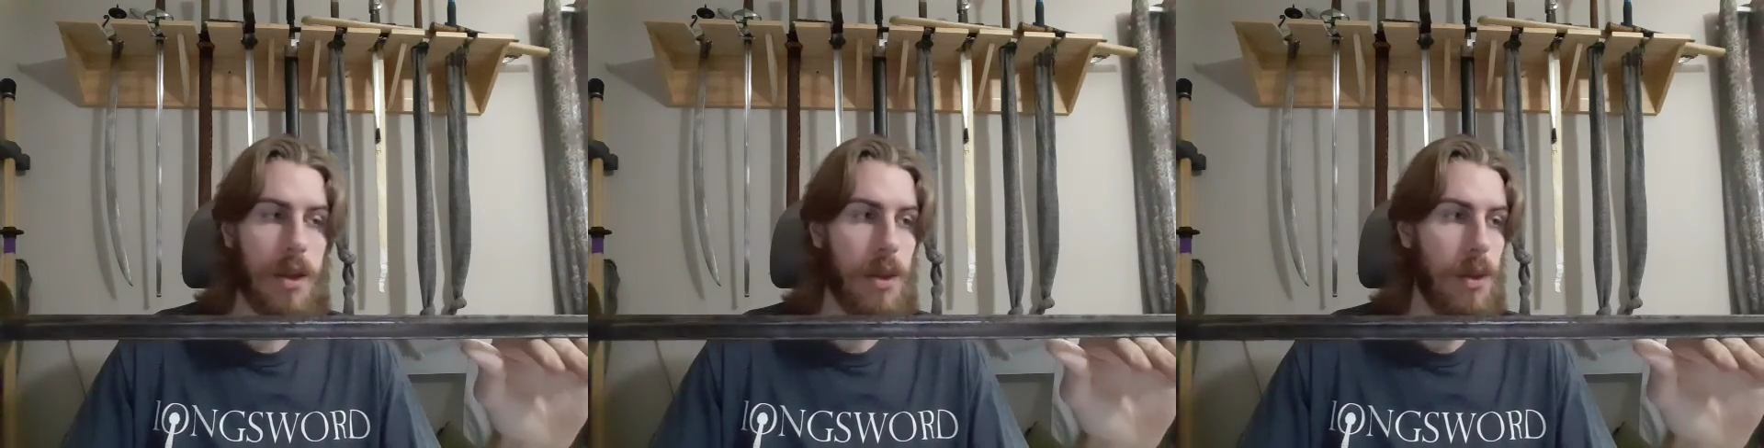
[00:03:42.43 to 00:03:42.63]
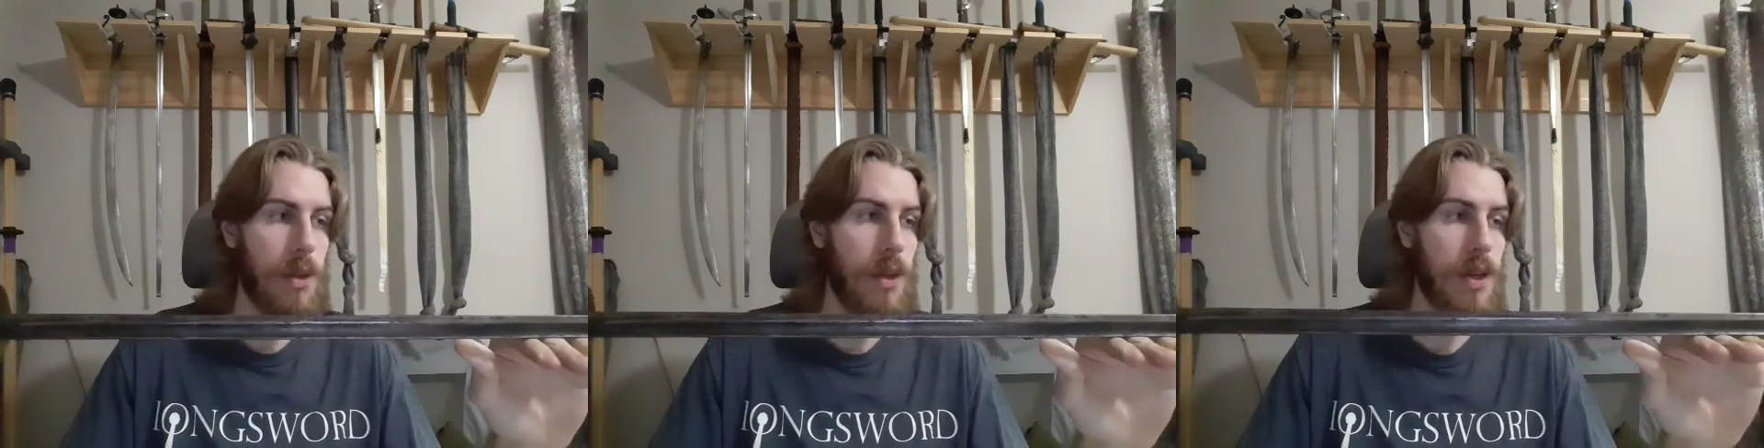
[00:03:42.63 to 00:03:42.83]

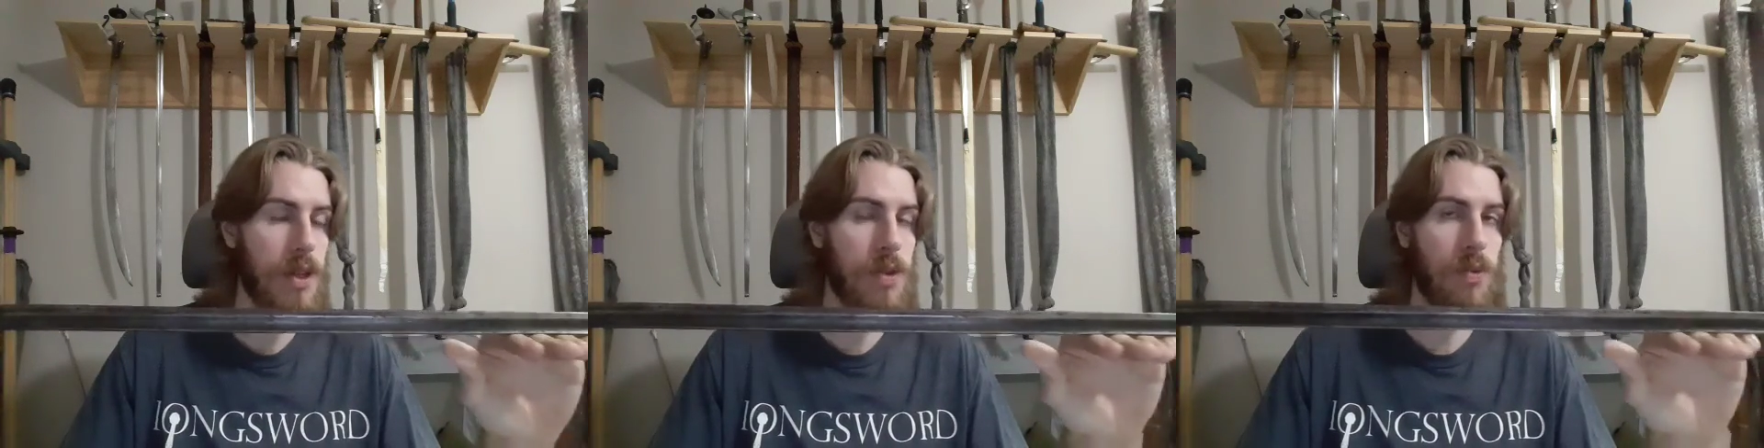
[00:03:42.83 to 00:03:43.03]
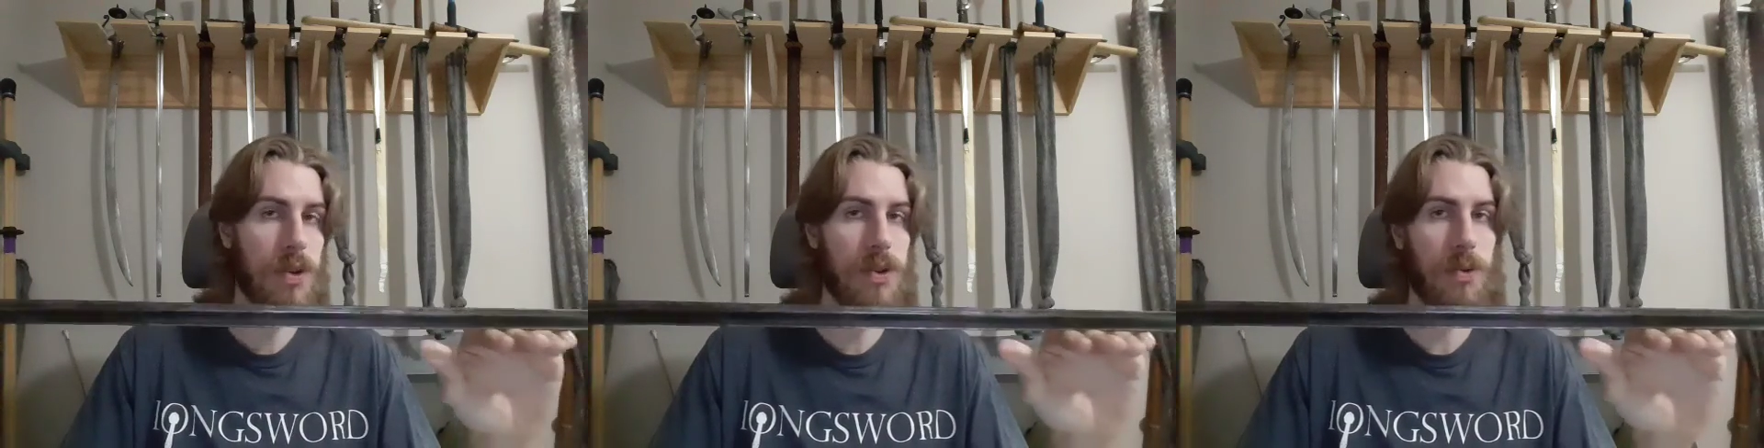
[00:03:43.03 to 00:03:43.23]

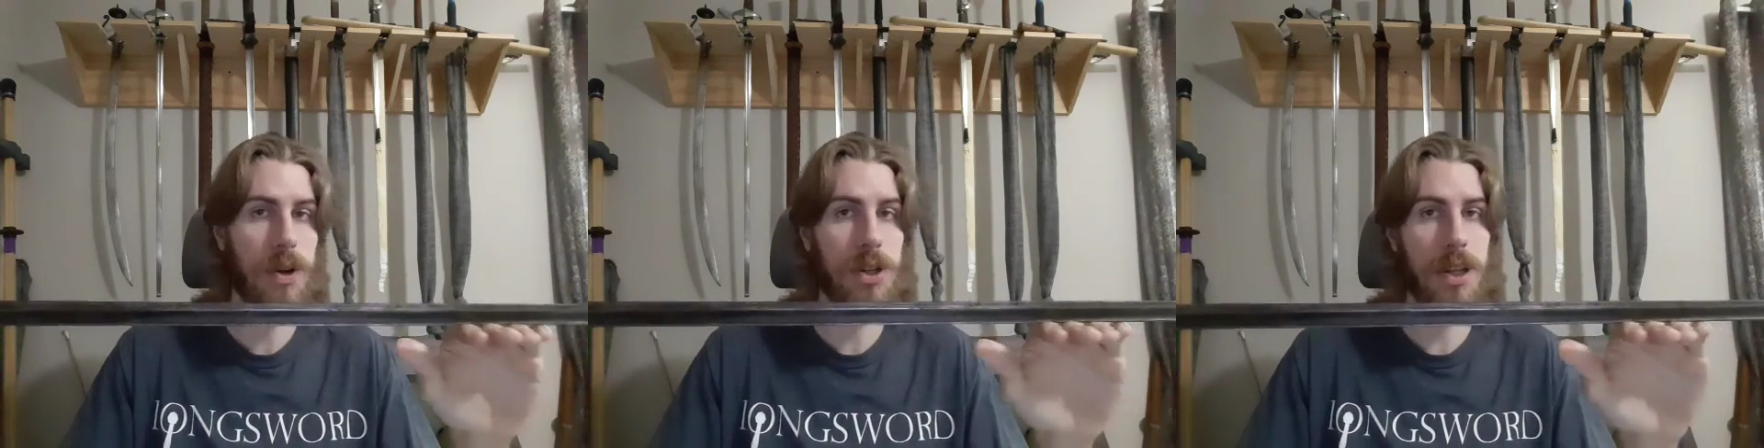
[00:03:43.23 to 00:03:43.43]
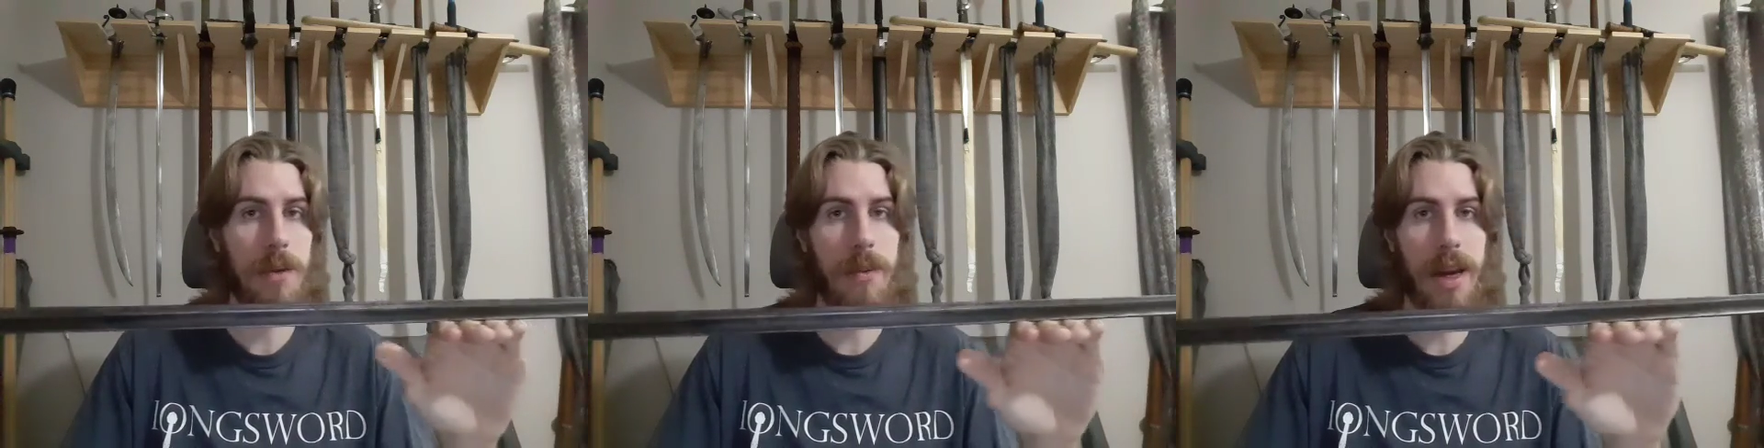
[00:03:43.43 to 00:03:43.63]
This was
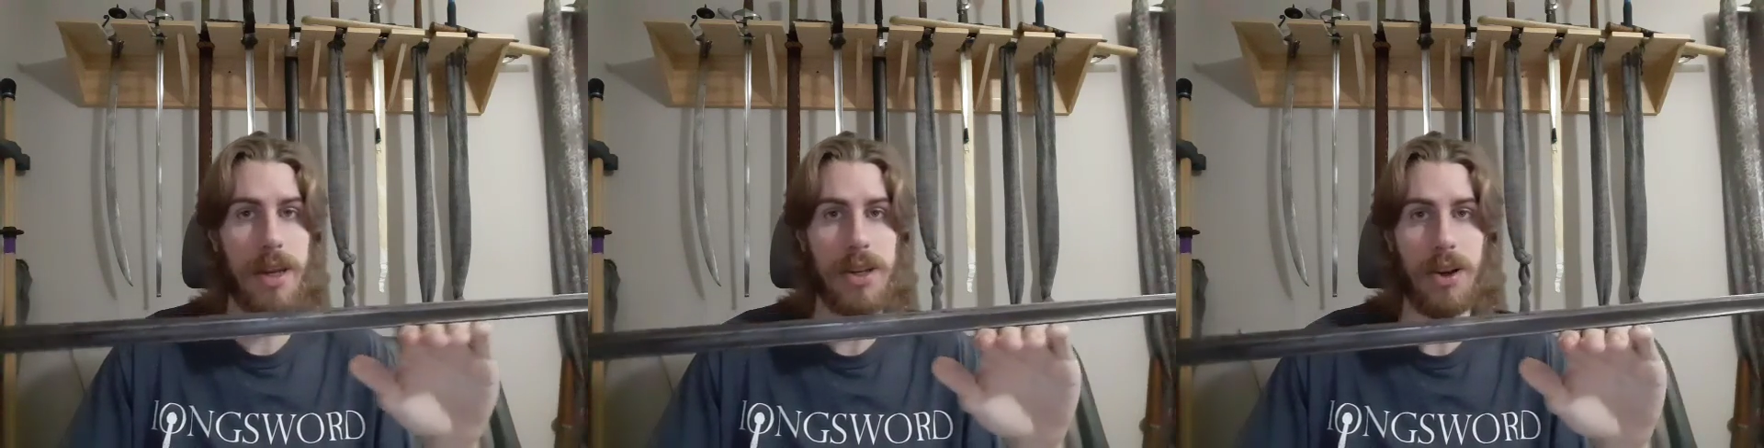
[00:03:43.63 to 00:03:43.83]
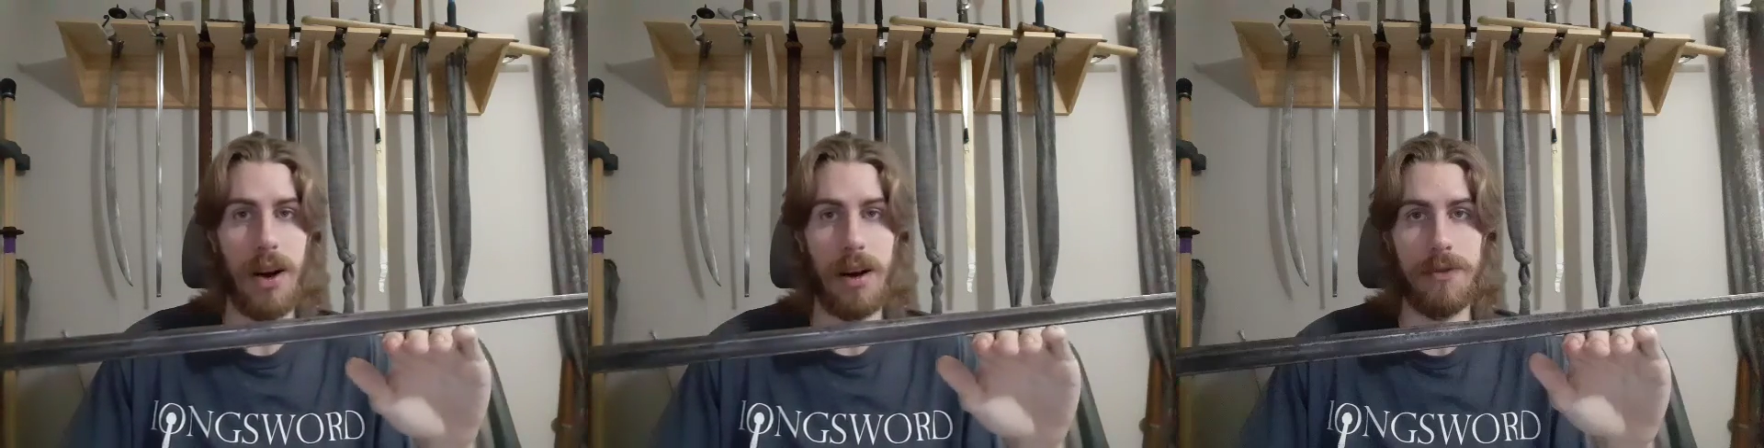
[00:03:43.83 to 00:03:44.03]
originally
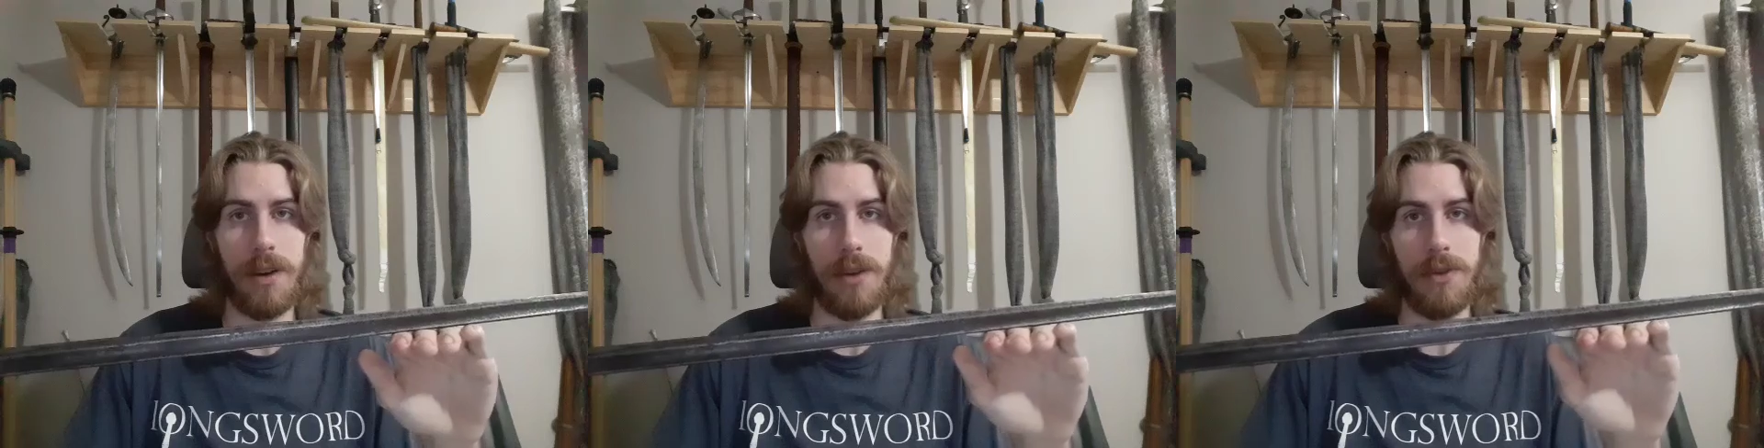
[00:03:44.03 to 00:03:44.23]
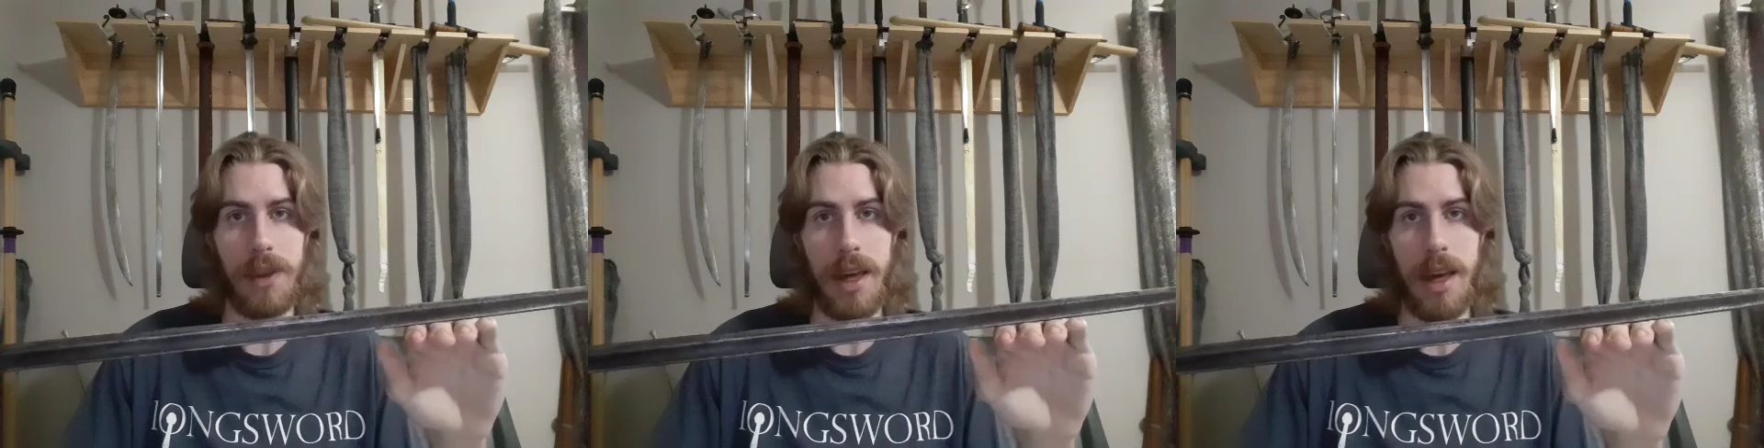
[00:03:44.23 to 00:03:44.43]
based off
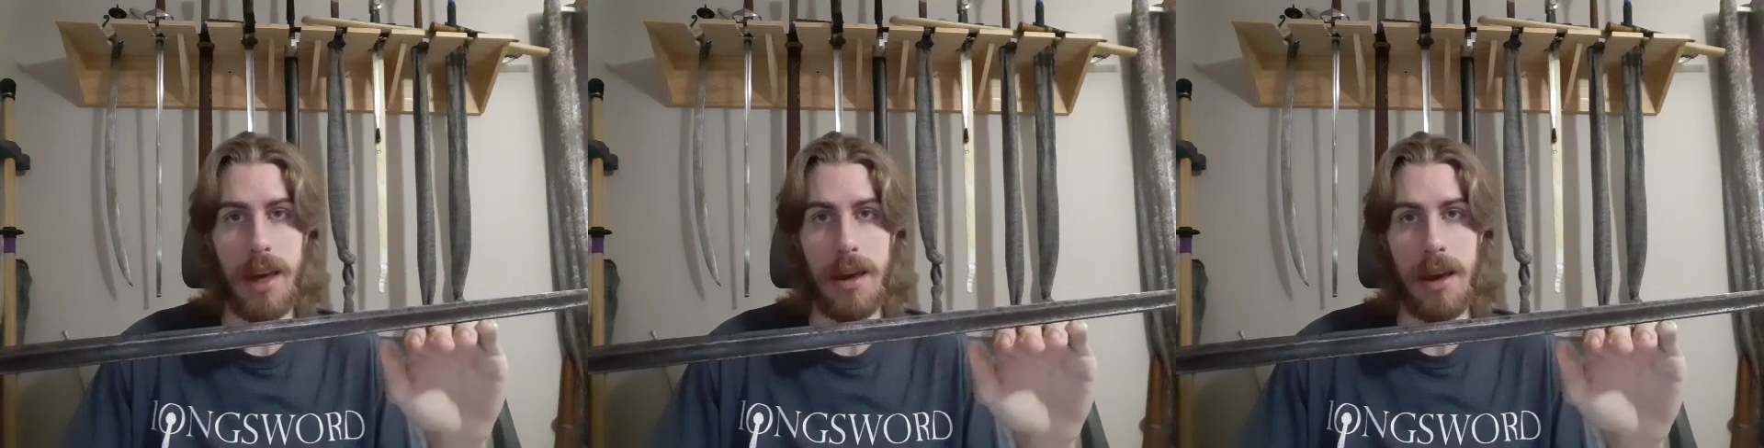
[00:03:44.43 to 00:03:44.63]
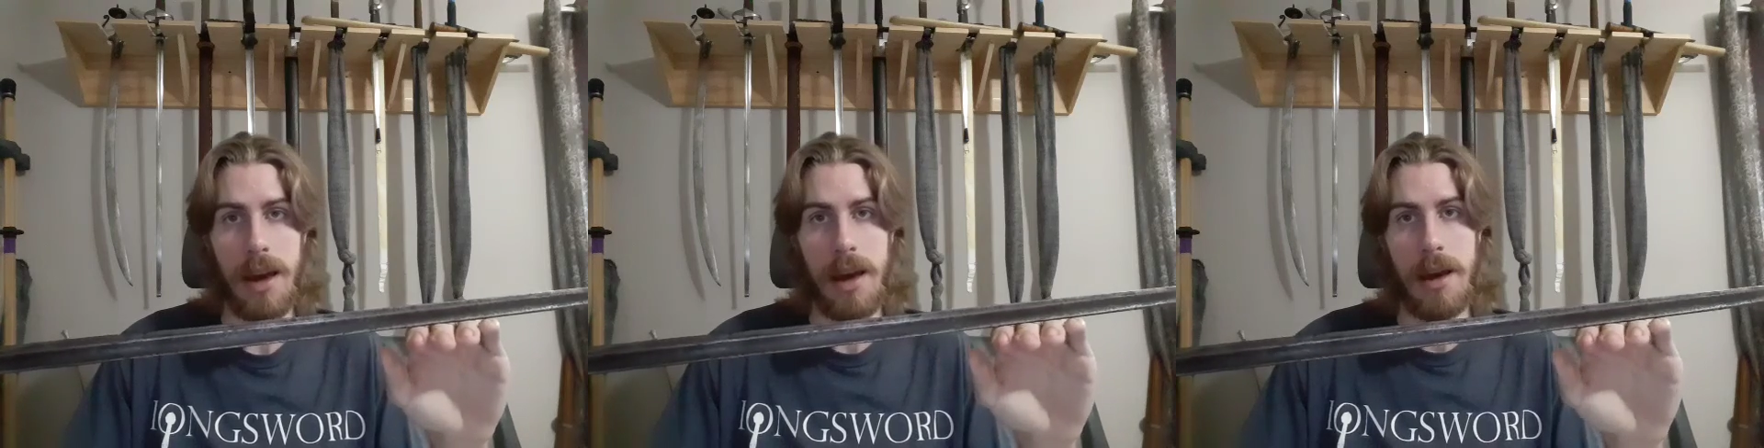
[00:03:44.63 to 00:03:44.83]
of the